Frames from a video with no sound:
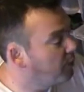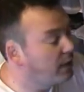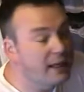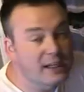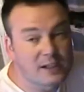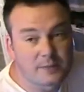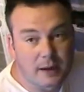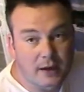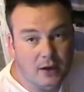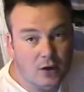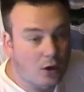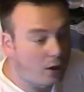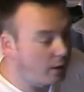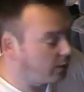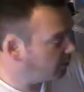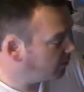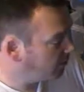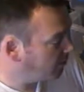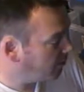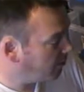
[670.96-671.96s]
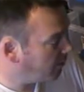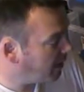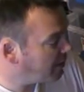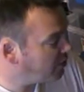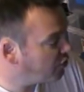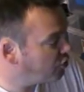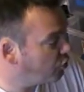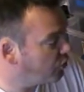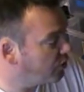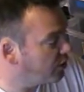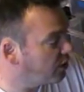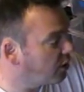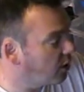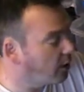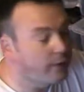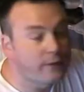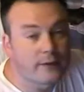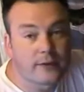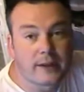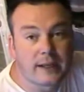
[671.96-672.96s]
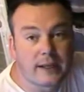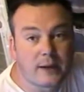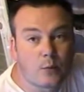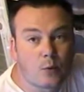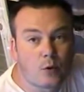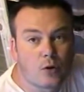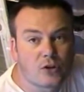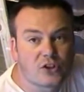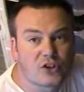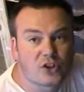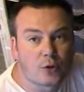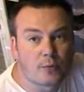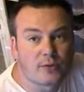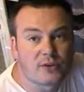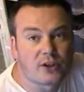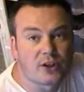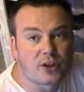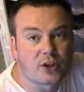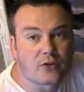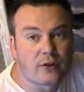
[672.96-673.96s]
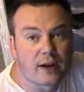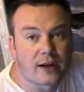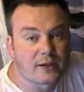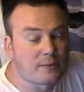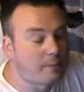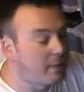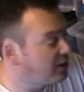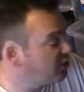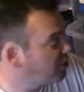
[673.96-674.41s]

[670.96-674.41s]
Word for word: put the lids back on, make sure you got the water up to the correct